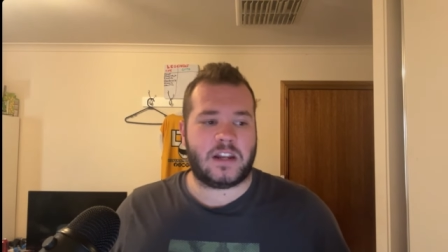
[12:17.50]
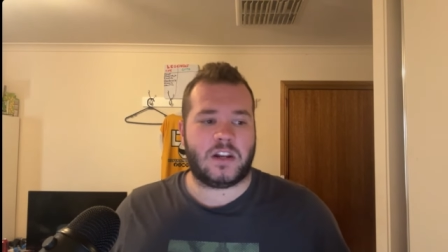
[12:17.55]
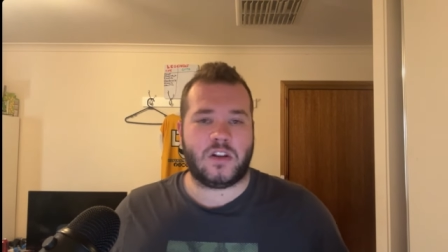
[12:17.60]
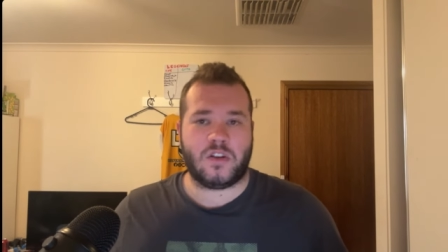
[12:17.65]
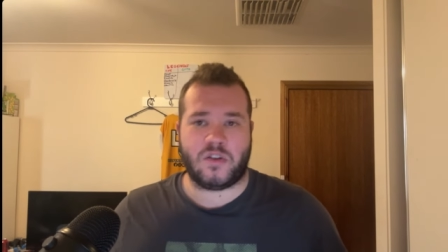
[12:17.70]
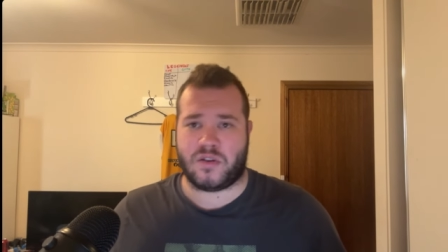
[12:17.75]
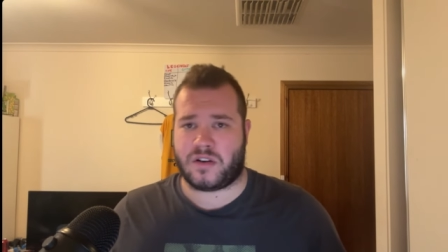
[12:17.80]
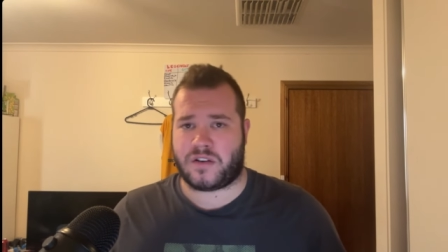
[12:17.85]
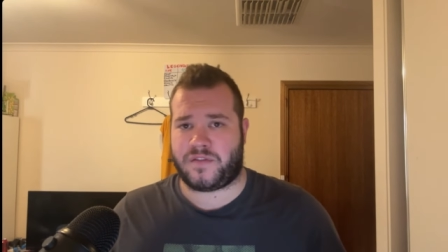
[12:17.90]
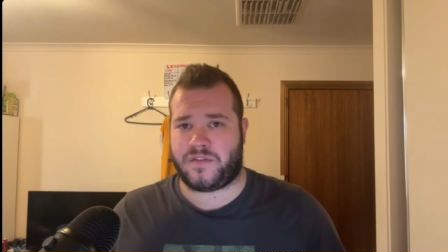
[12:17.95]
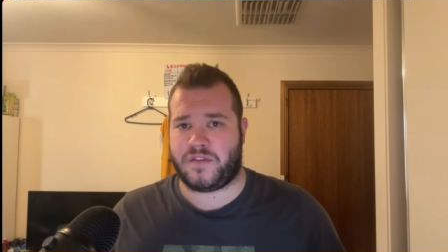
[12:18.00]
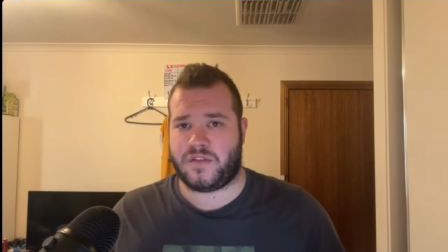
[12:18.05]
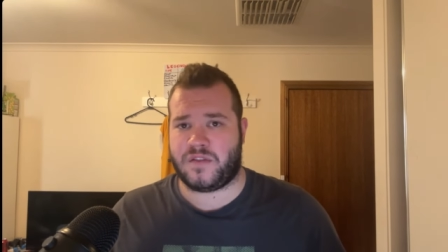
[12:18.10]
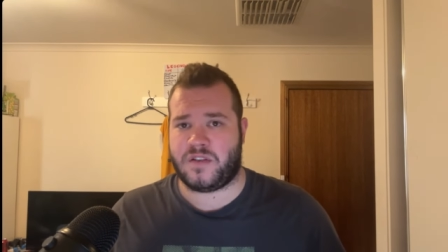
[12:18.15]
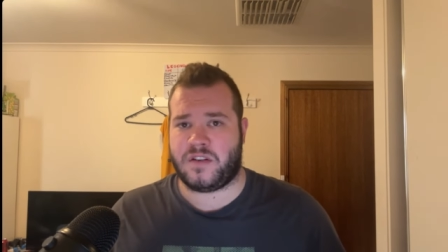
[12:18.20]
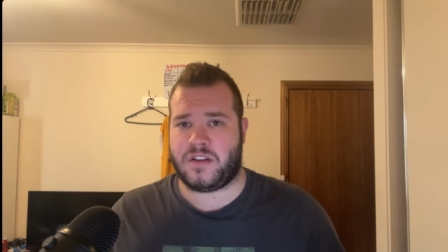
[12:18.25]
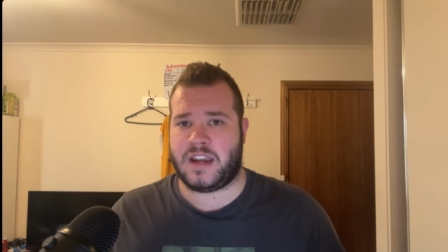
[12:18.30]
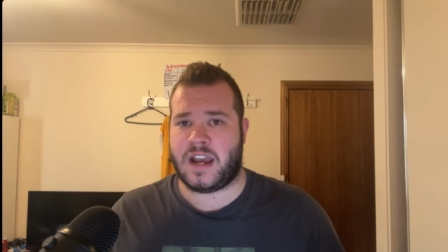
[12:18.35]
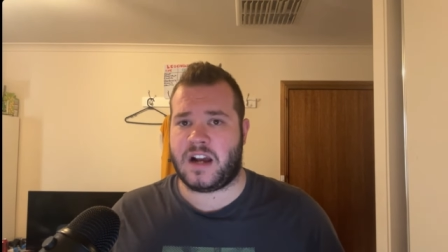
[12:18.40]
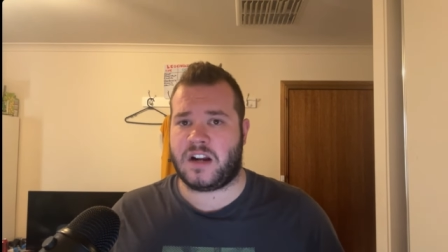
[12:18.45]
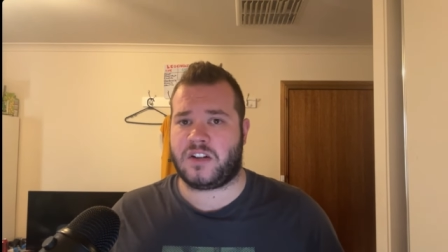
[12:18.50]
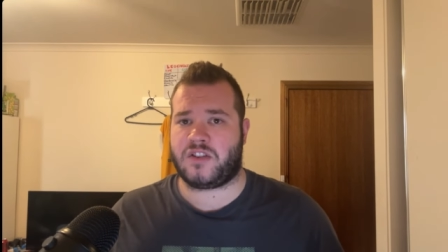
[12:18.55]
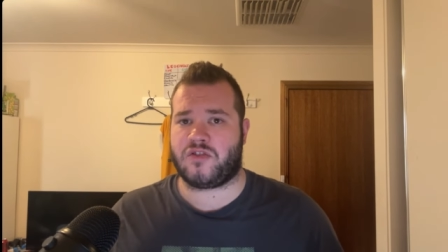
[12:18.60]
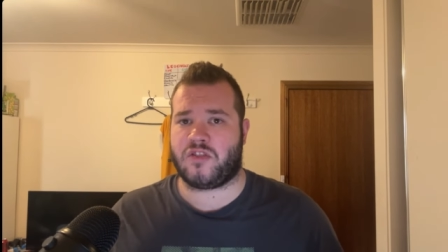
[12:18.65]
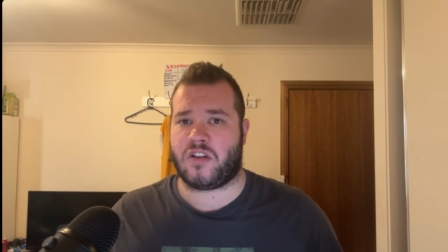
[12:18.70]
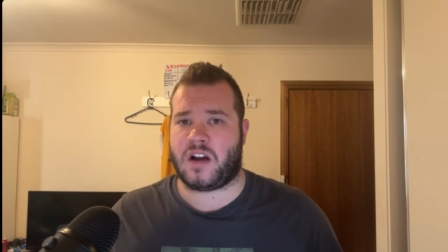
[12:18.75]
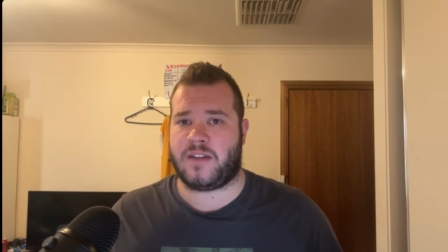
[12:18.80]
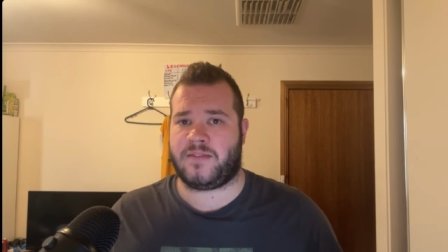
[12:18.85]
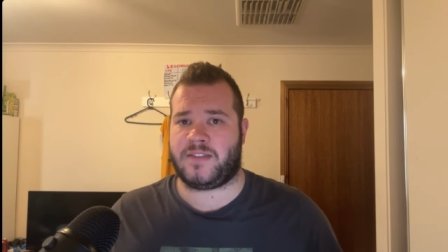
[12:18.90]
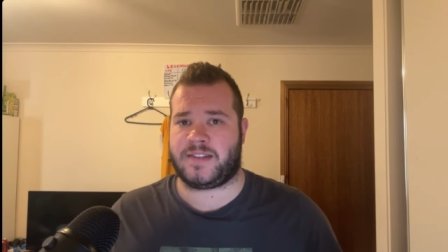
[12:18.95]
look for young
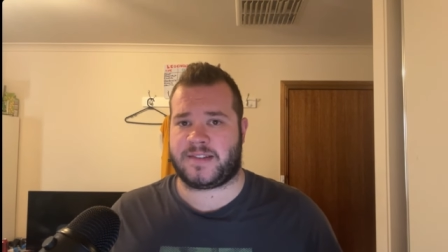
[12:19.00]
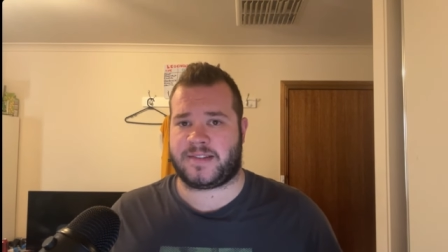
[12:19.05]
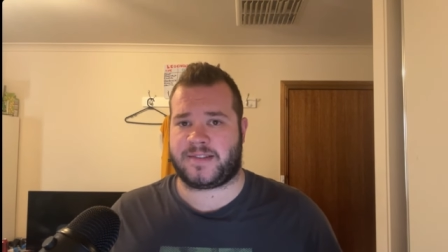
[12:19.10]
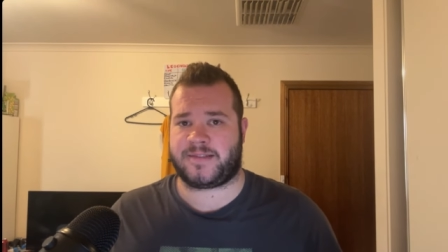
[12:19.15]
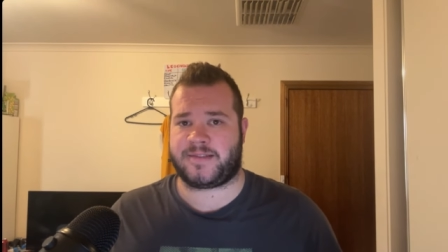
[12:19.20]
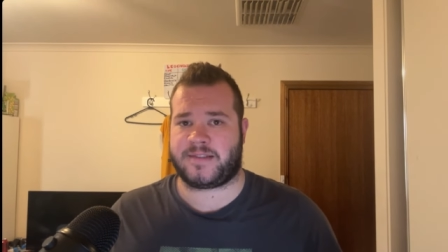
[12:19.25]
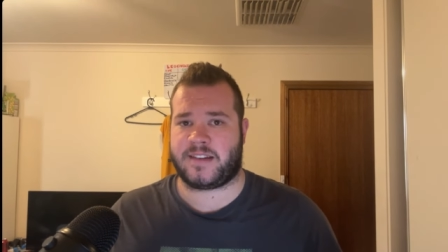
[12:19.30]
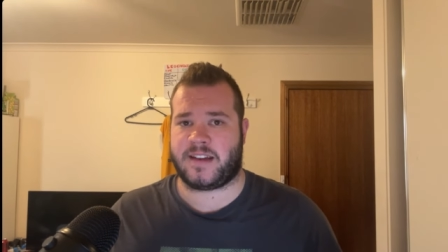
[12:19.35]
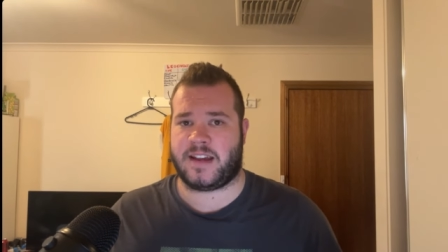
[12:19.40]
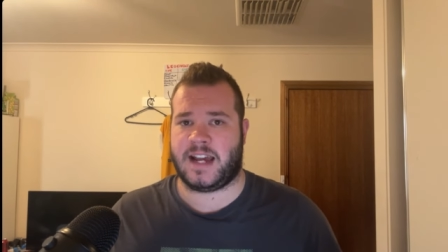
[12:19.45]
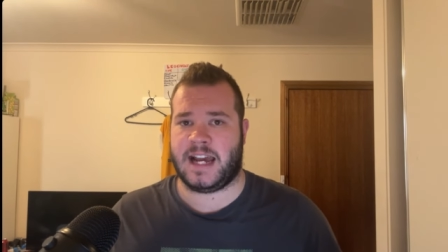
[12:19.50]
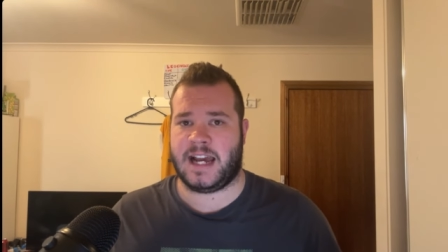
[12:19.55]
drivers